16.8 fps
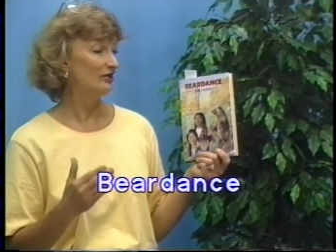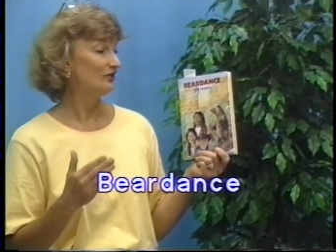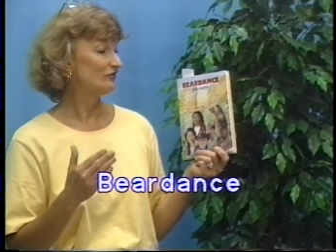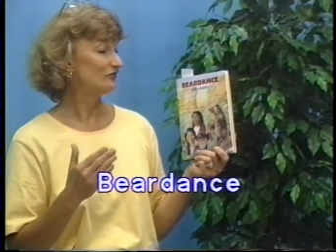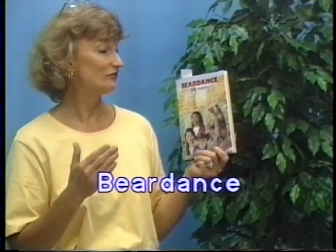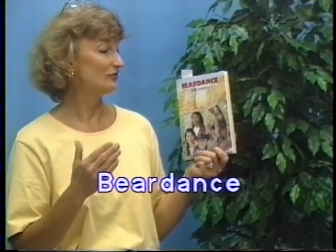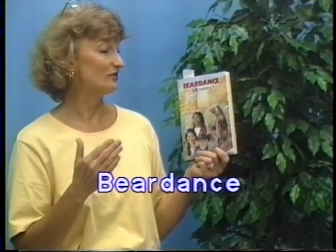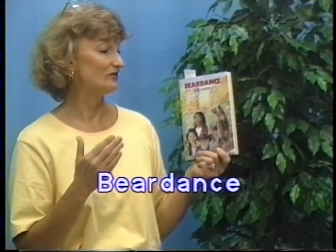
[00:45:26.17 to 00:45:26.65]

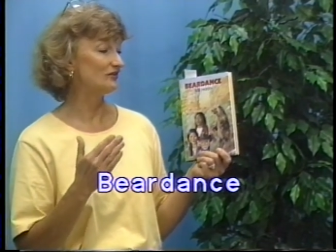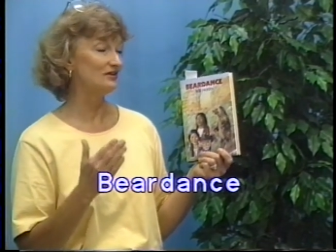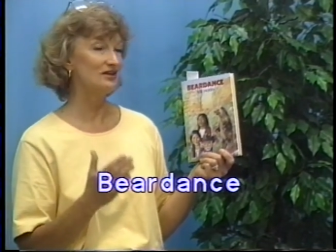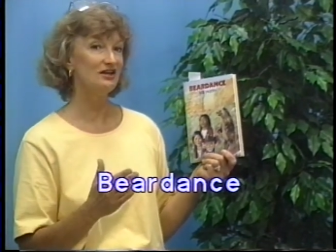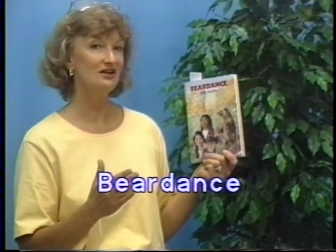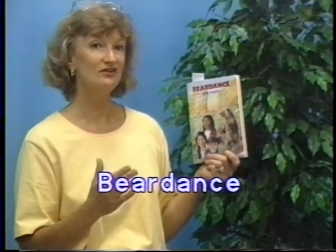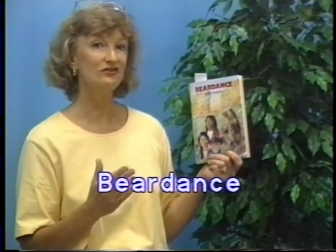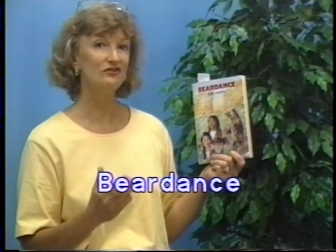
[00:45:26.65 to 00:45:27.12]
So it's
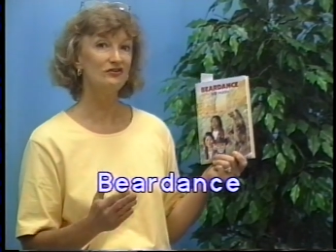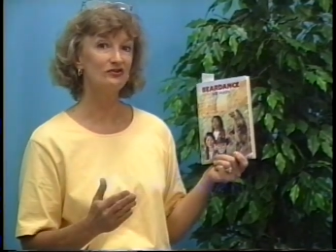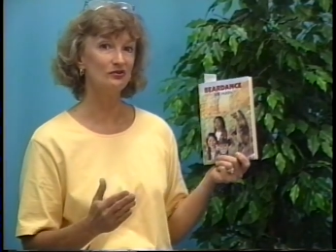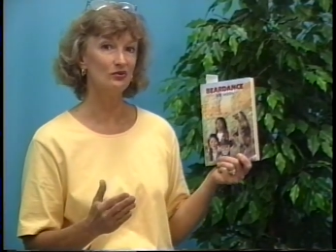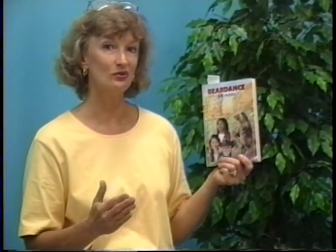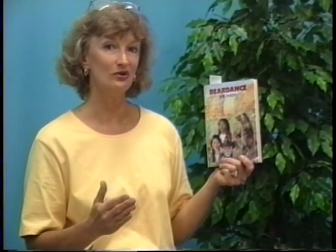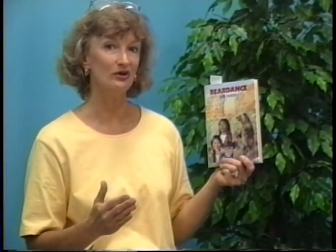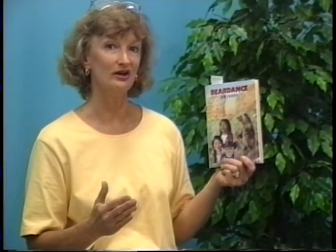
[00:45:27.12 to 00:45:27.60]
his
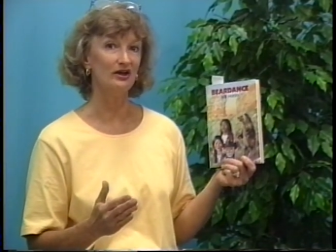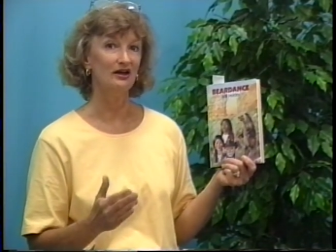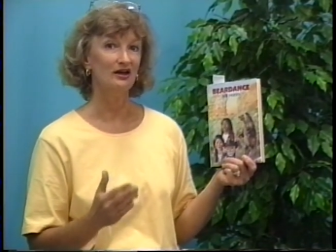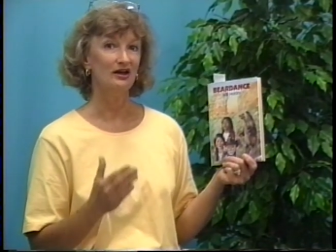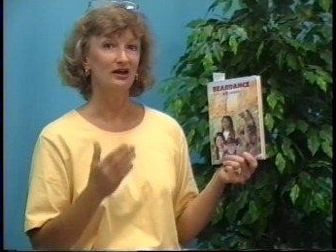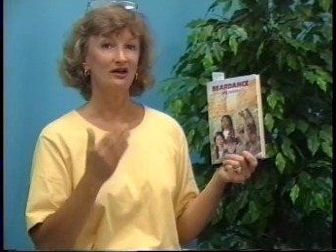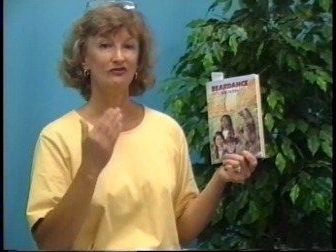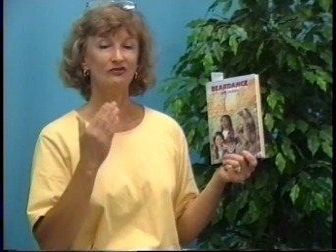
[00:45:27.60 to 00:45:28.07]
story
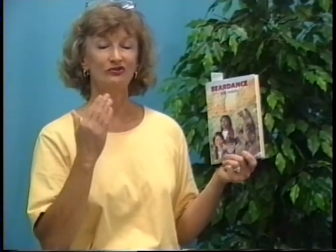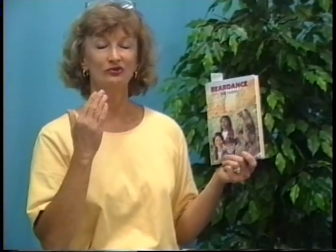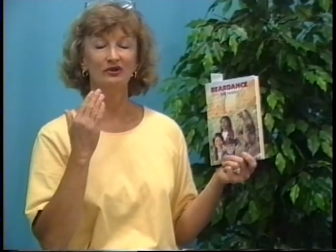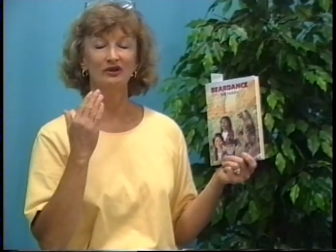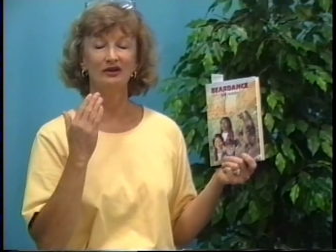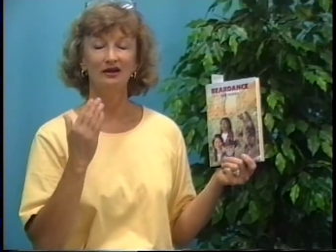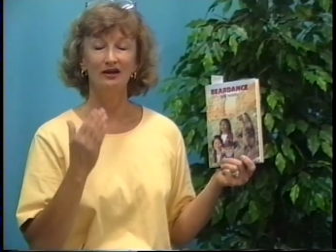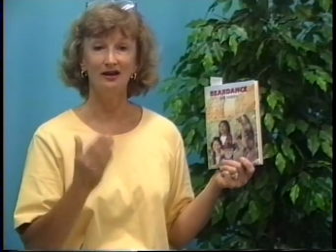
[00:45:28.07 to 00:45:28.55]
of
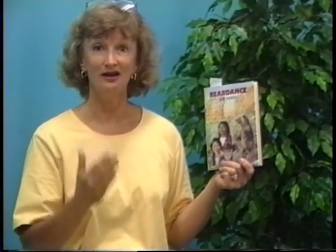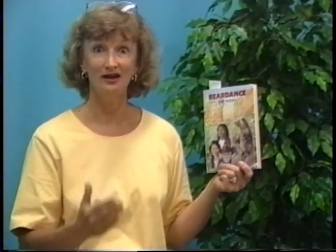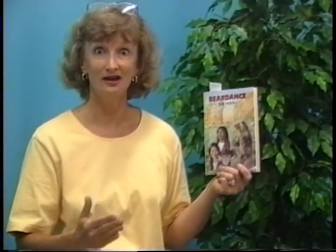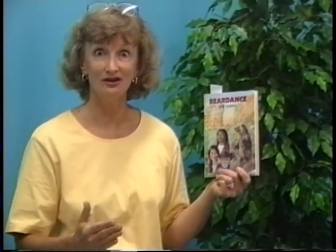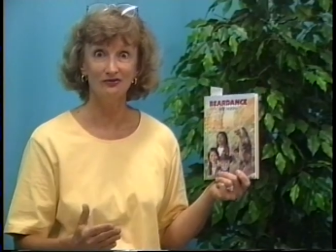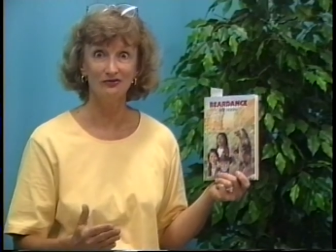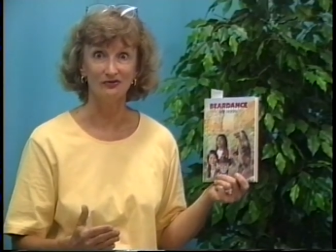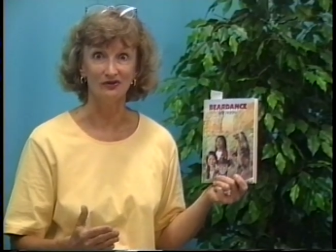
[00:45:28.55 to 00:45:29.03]
doing
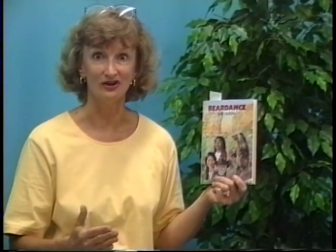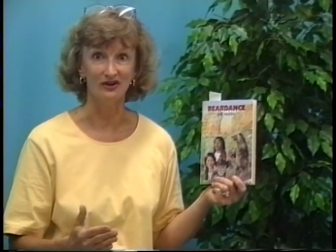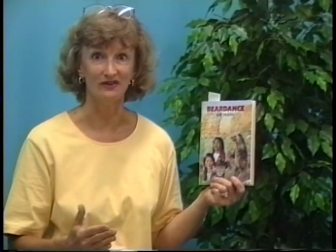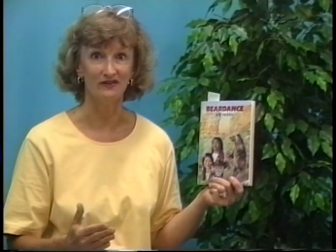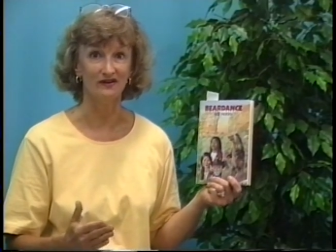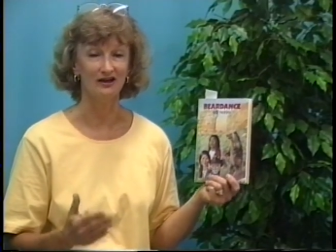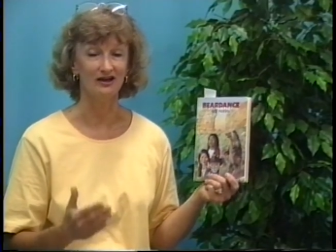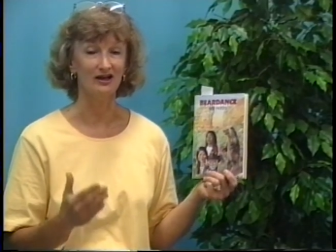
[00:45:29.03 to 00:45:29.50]

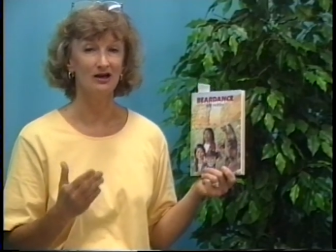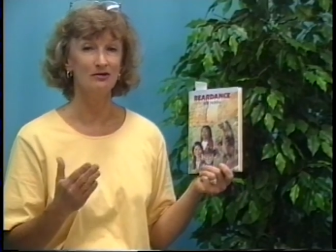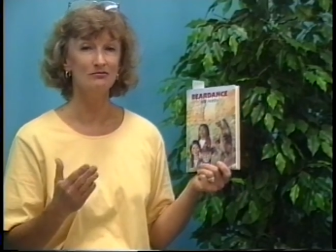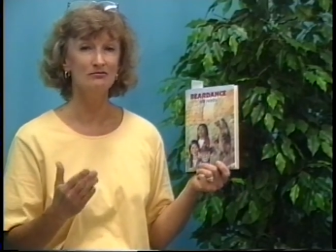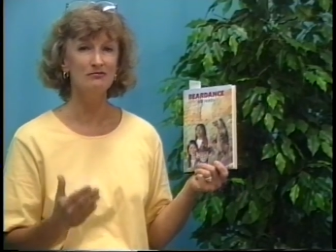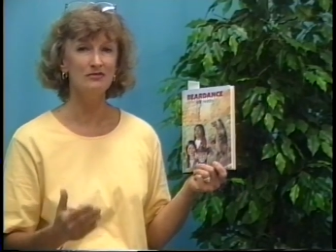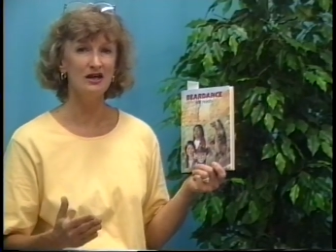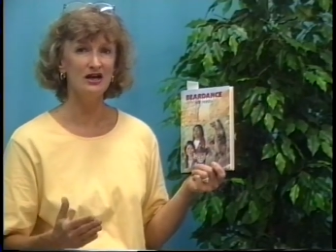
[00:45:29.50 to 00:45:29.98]
everything
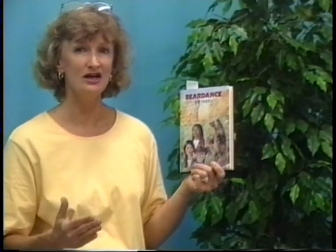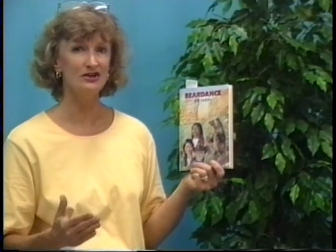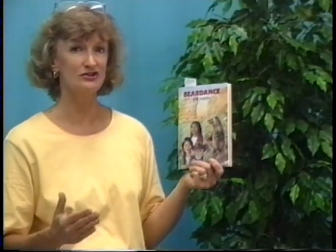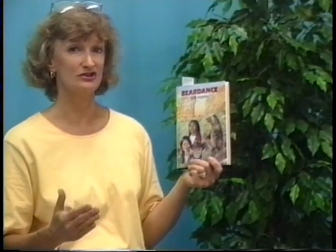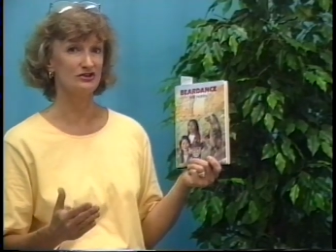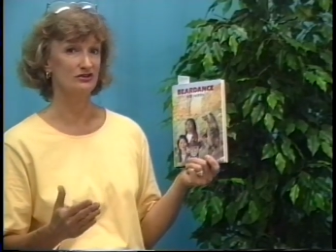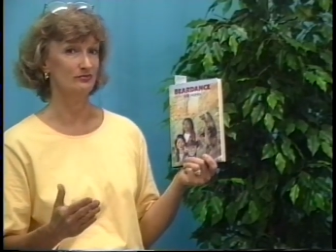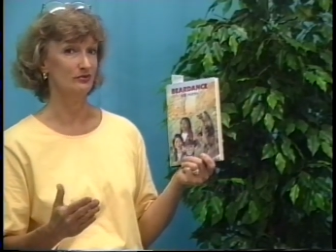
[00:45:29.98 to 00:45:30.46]

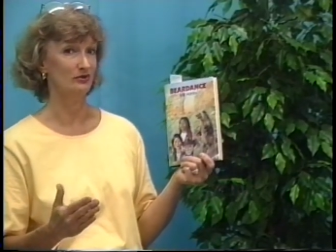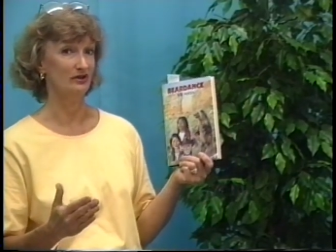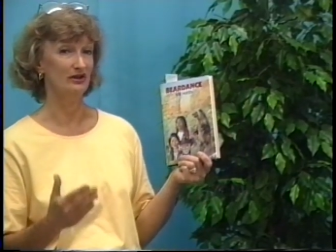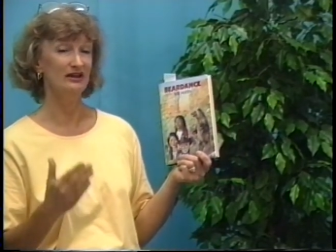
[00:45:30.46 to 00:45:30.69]
imaginable,